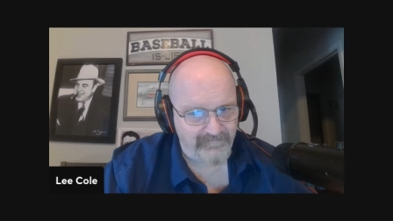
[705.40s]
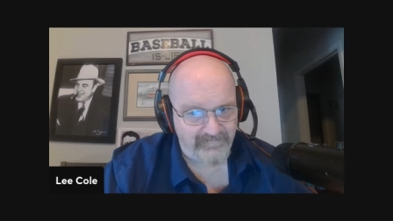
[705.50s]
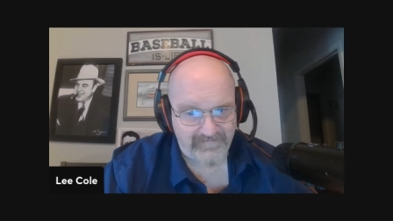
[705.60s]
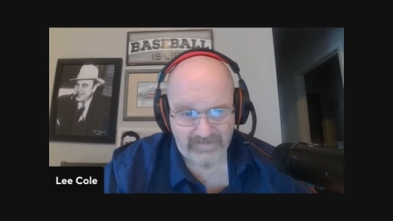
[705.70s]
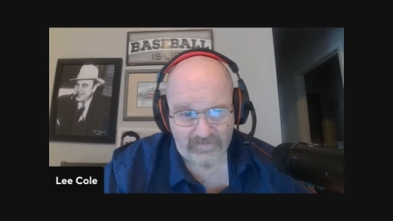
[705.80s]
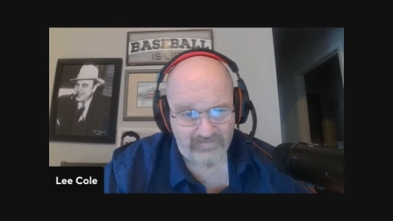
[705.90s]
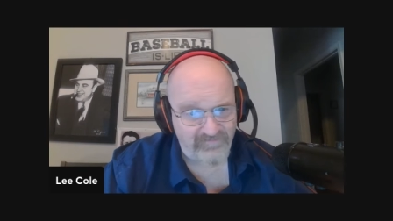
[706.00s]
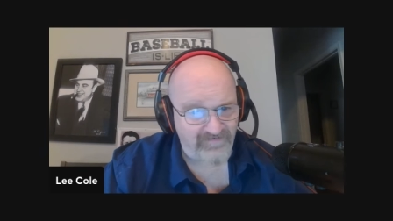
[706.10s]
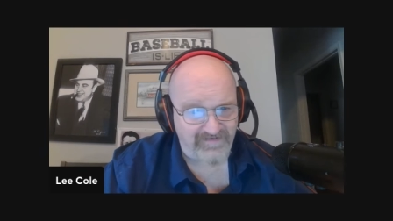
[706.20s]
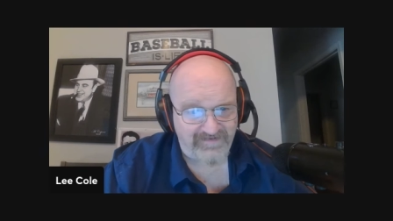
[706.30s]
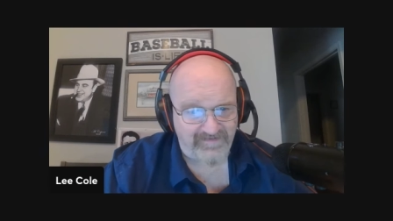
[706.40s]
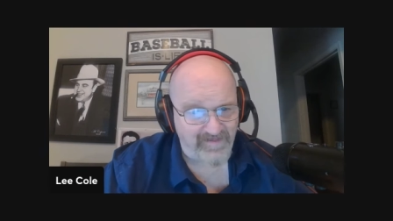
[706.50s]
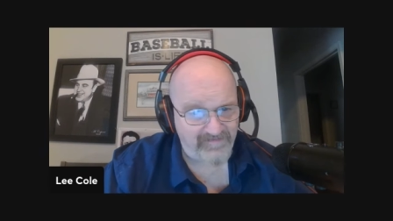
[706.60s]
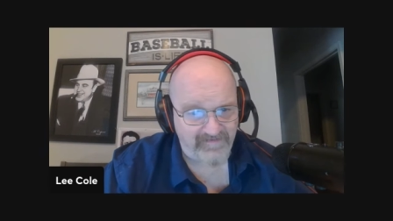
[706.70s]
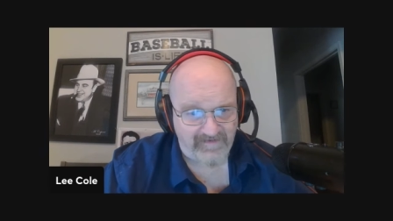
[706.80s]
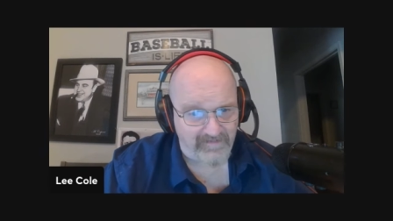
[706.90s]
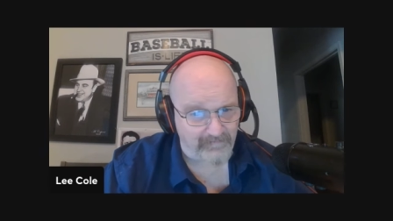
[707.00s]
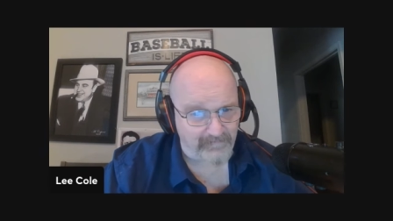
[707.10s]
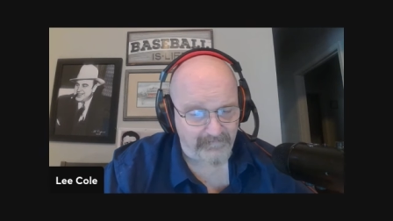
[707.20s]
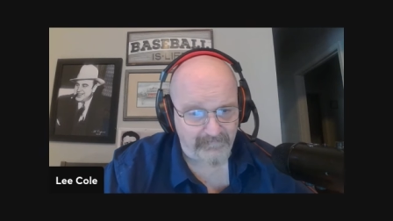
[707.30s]
Then all of a sudden, death
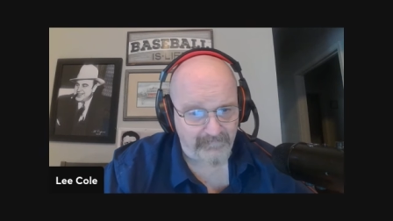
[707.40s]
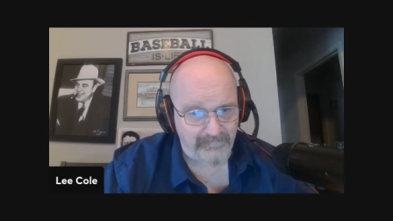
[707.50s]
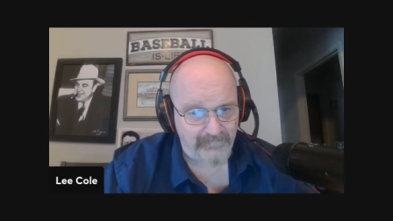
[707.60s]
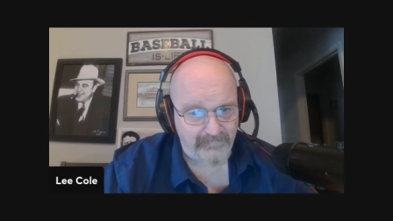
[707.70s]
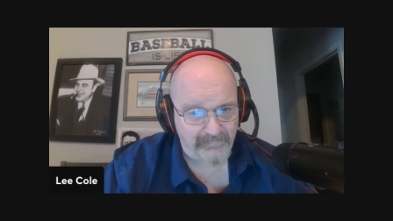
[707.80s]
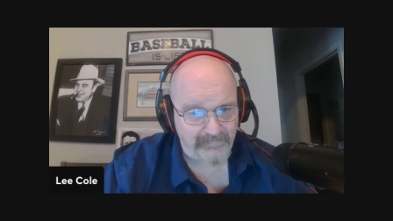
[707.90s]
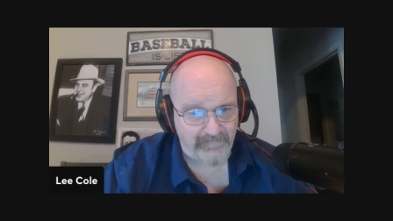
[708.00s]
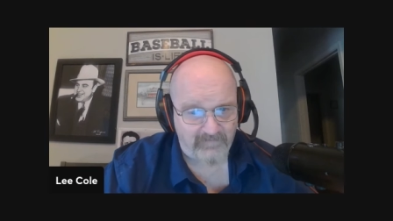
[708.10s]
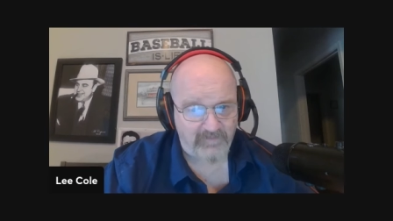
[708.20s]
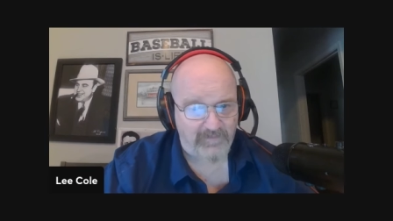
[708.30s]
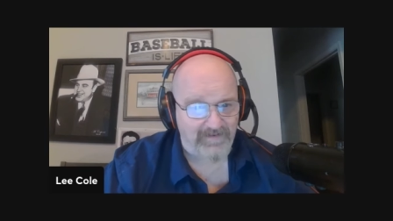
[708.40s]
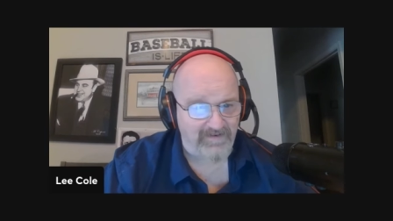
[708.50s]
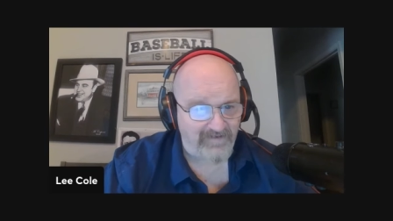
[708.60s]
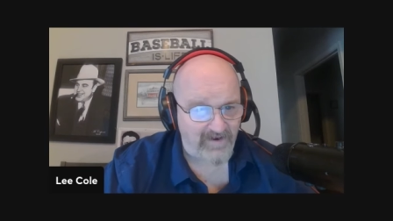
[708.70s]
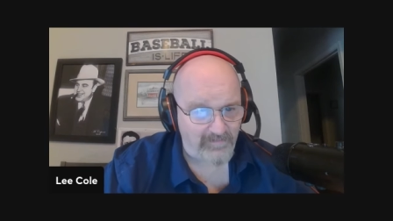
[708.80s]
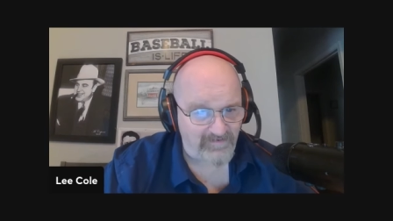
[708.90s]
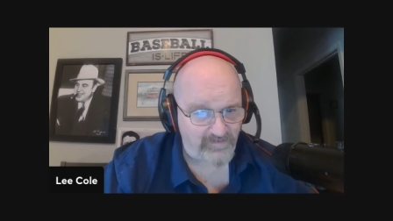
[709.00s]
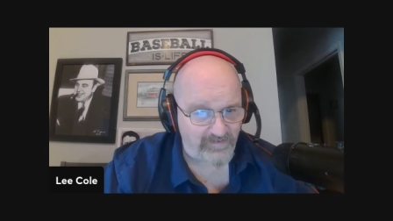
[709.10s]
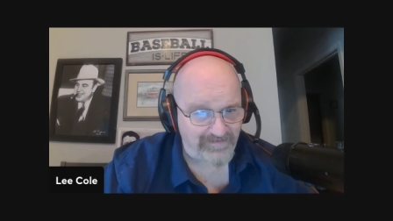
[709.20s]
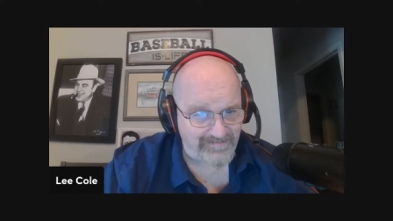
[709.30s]
came. Everybody around me
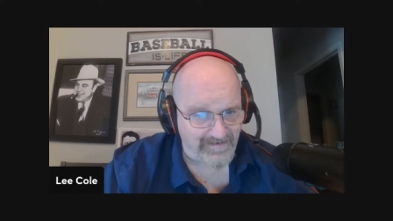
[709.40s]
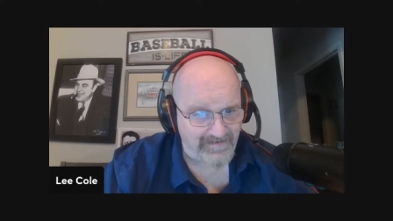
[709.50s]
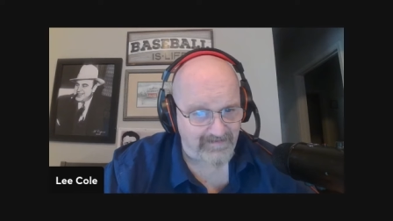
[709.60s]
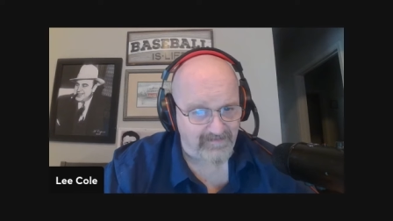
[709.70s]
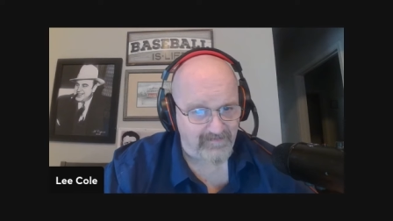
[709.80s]
started dying.